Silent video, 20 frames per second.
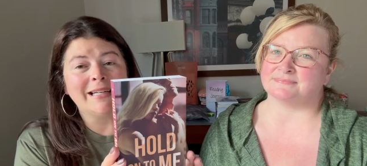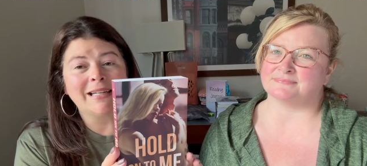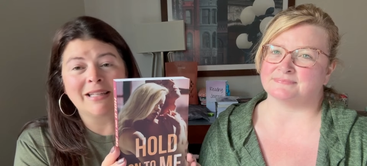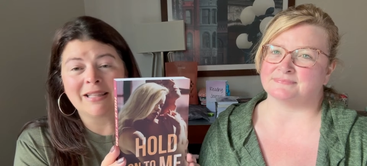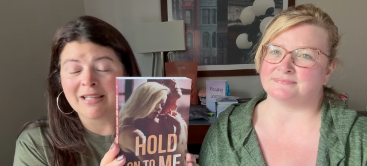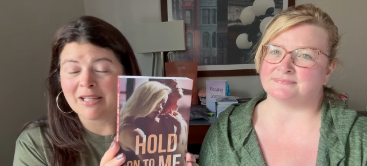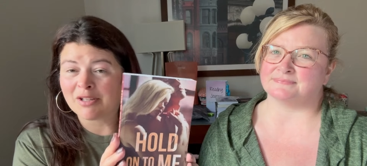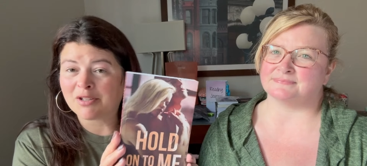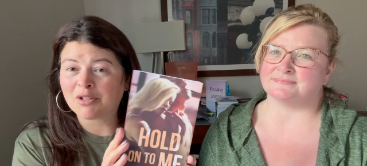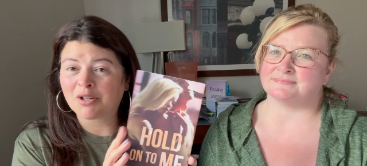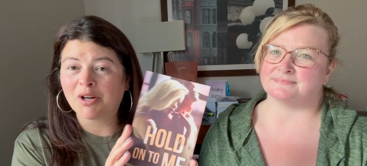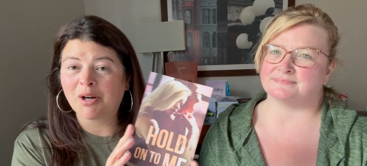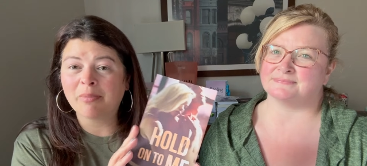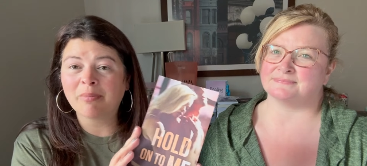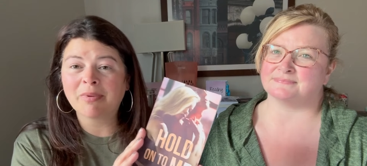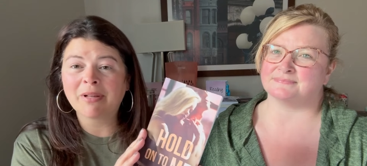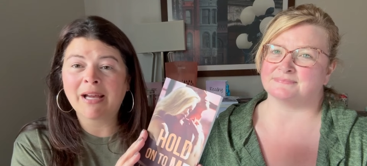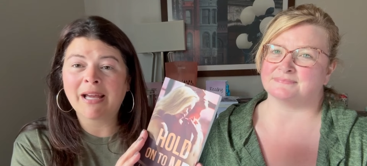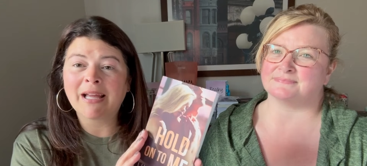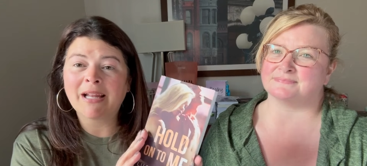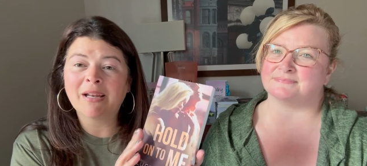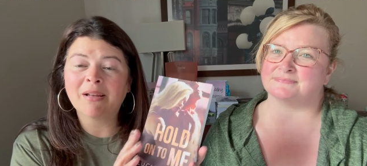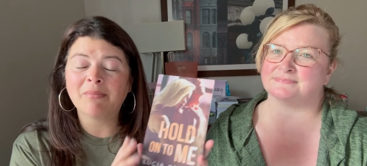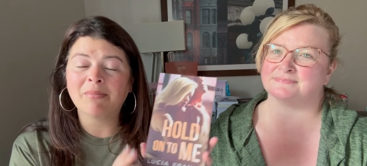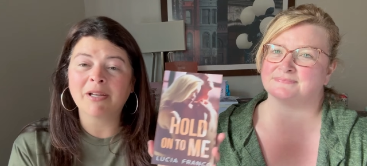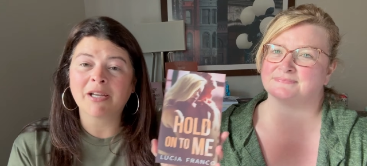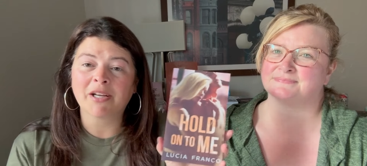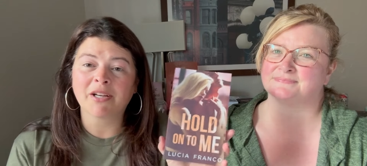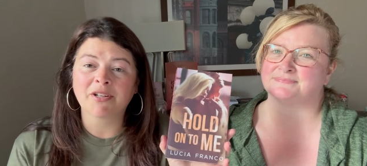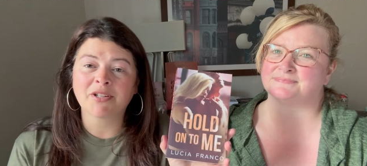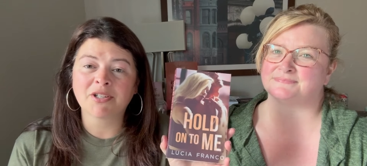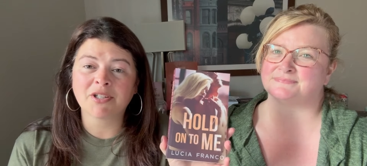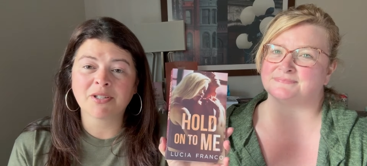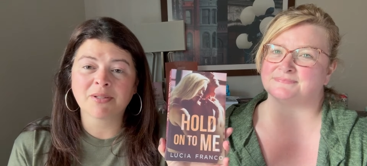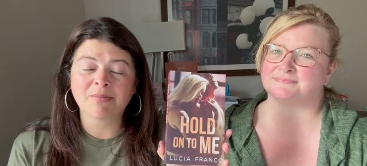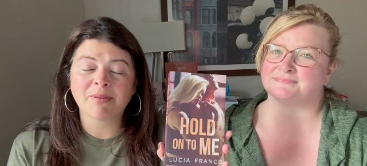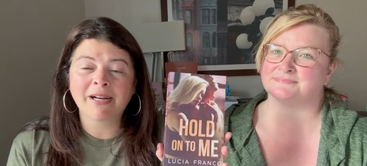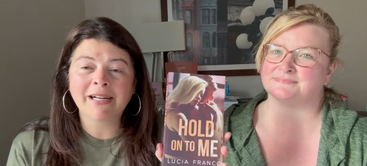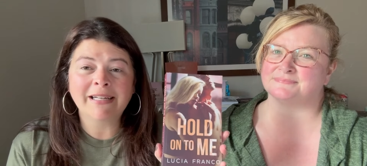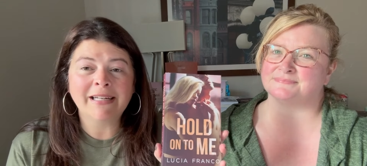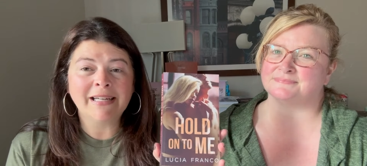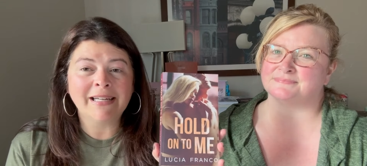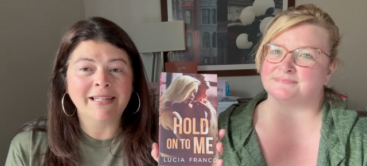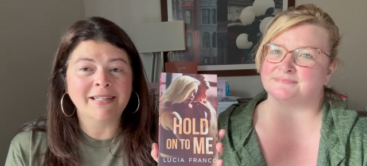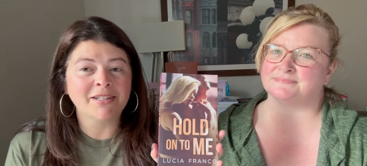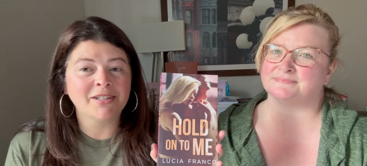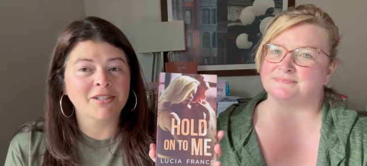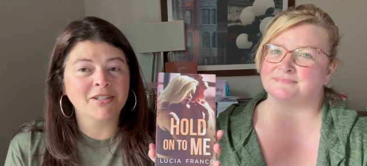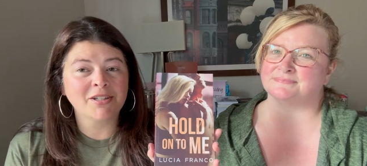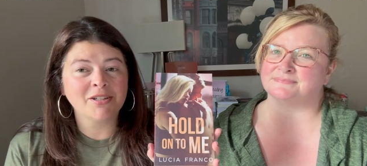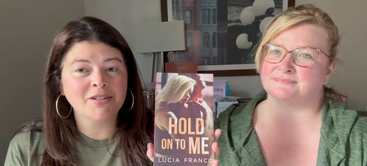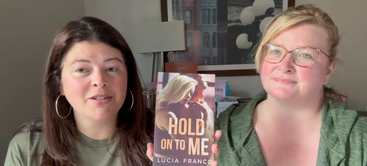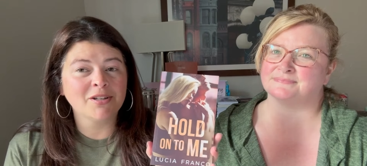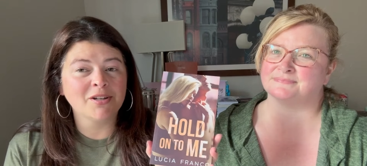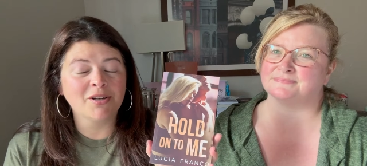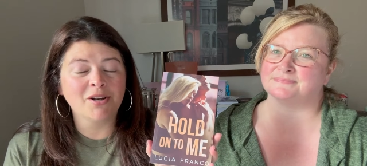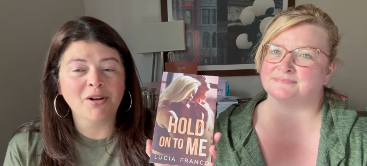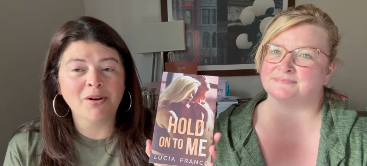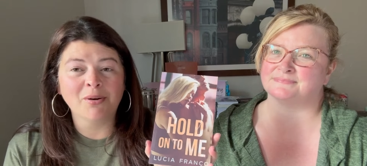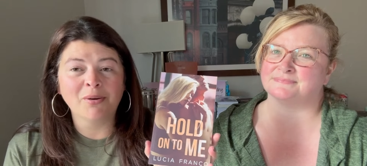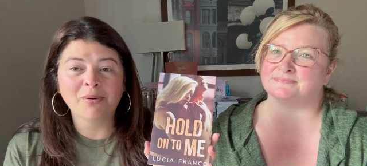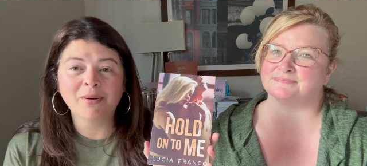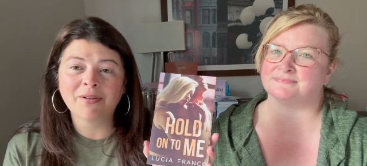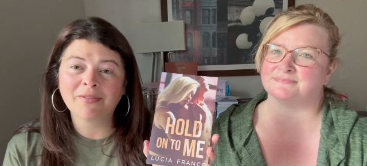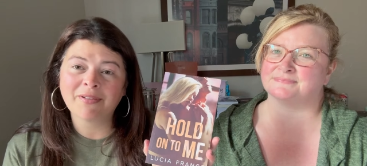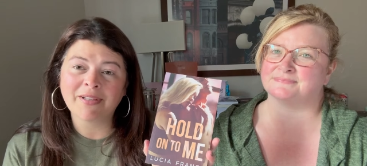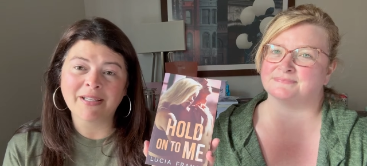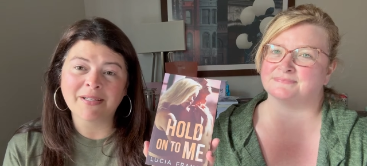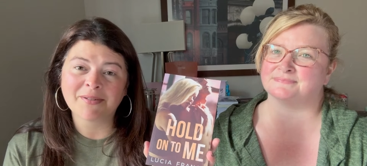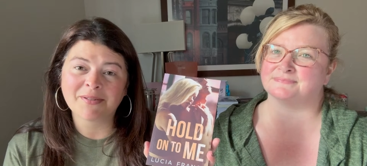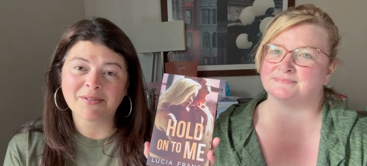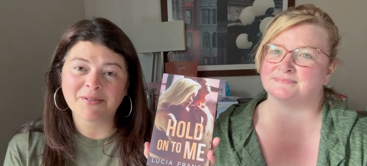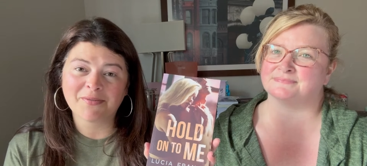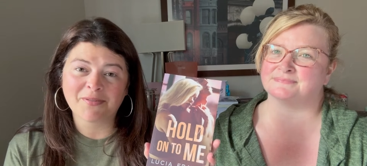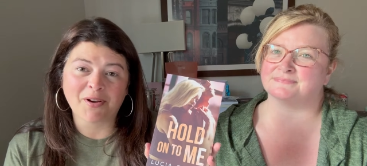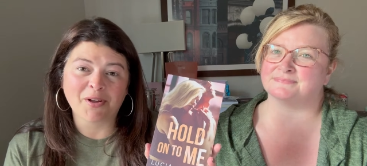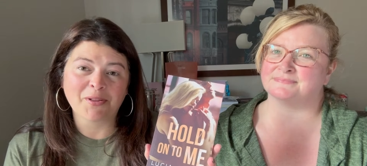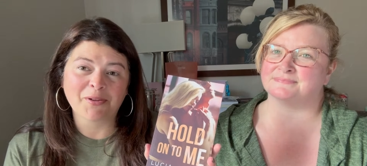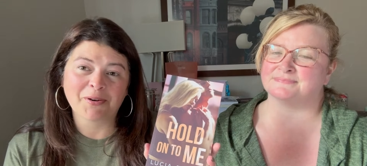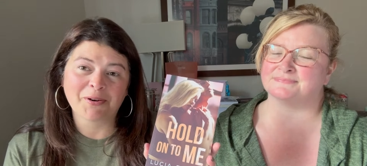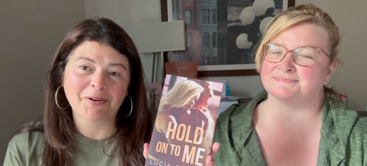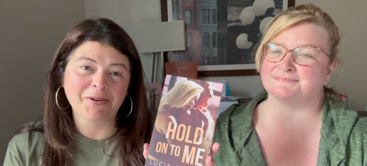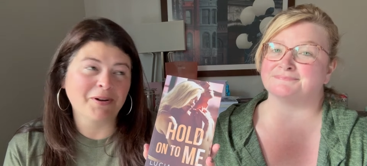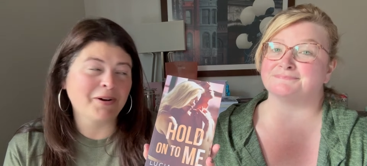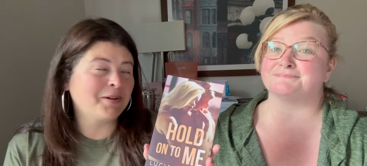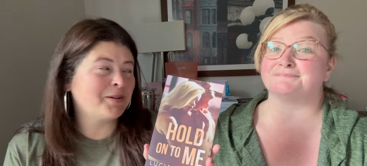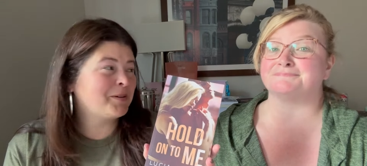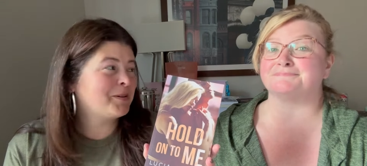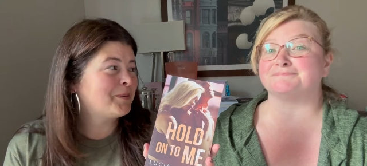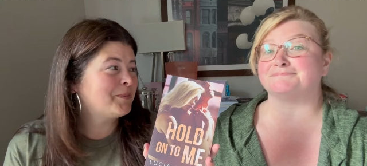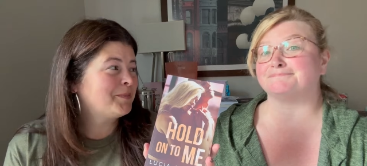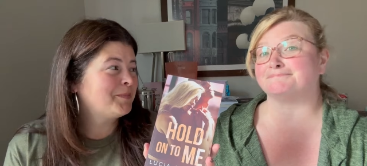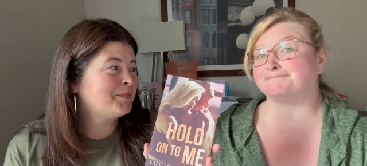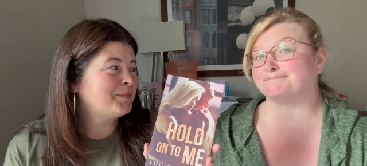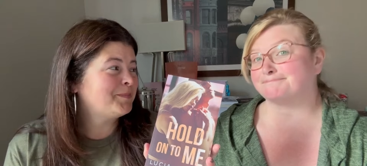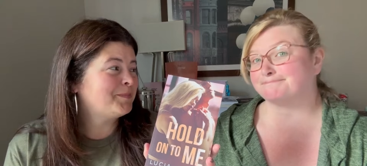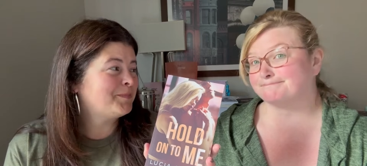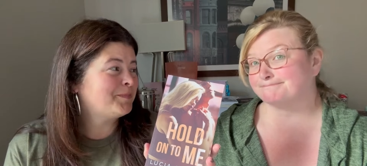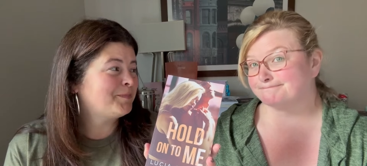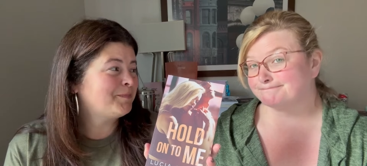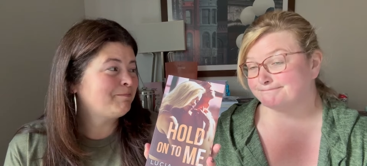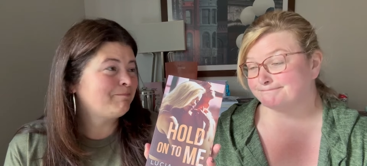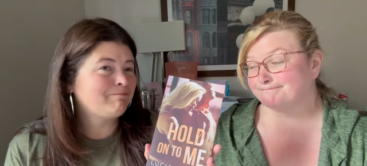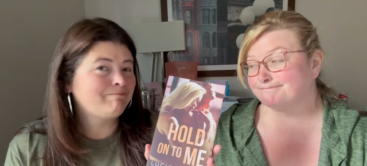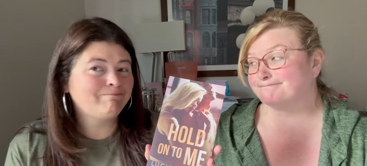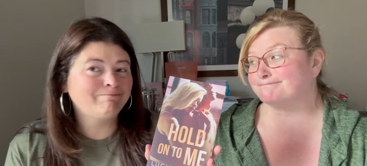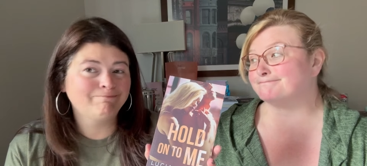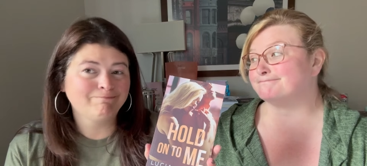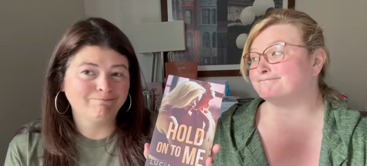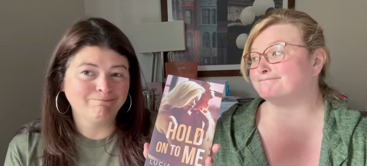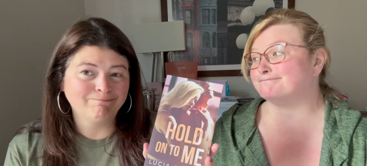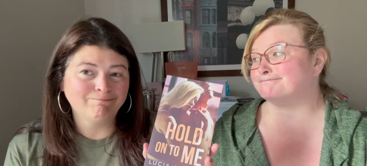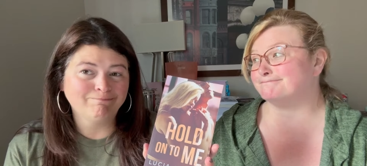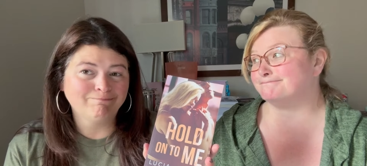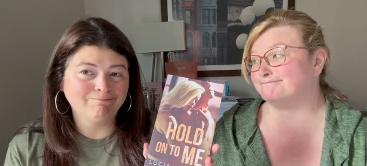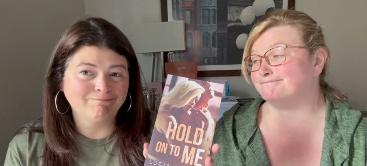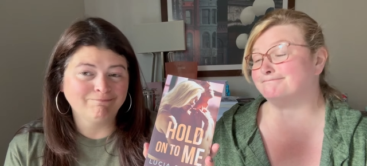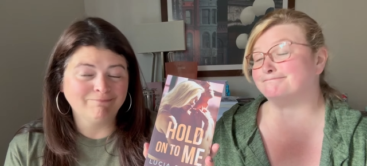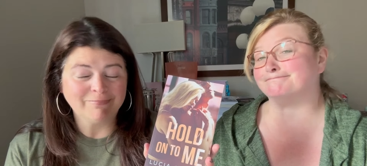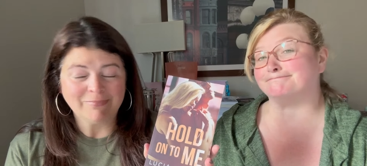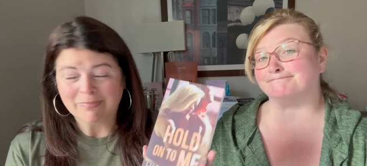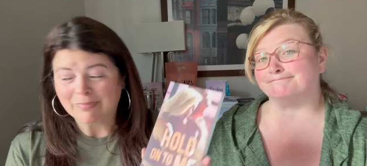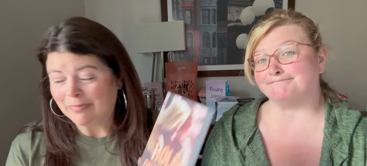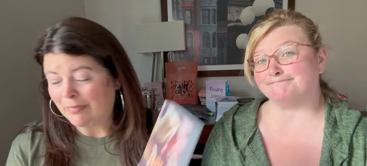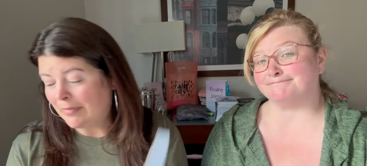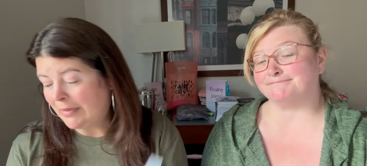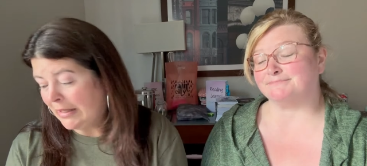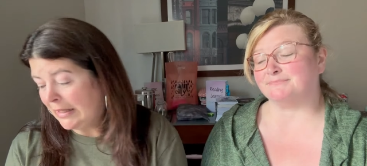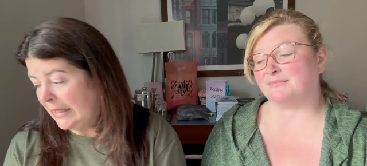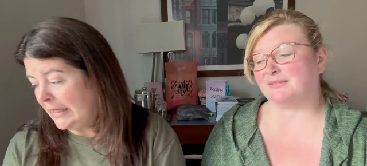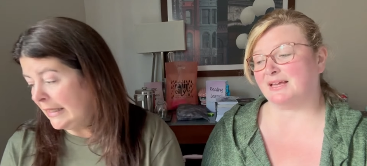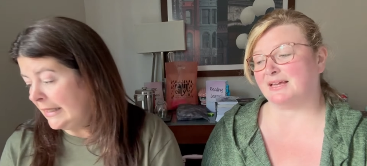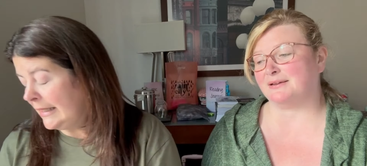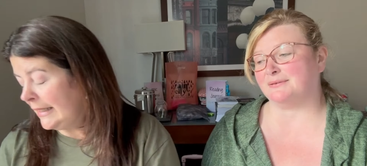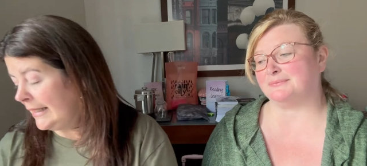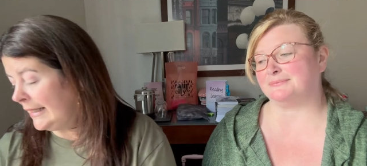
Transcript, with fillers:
Speaker 1: Things are complicated because she's pregnant and she doesn't know if he is the father or not. Mm-hmm. Okay.